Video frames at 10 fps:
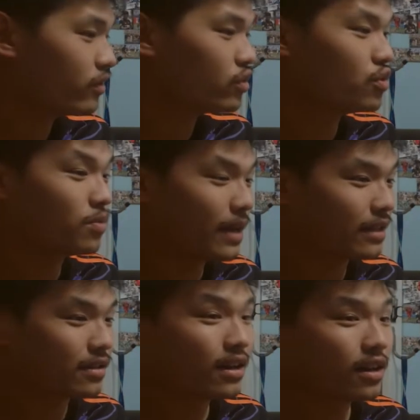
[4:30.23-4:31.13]
2 minutes
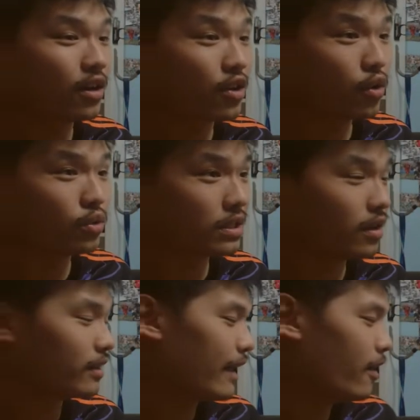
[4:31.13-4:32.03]
ago did
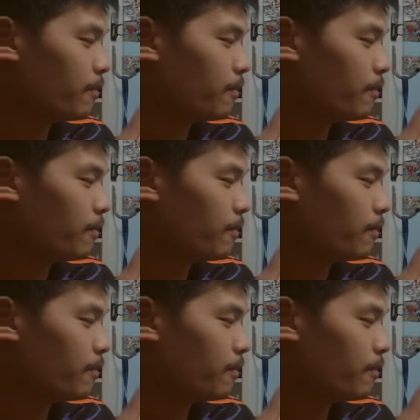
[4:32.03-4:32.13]
not count,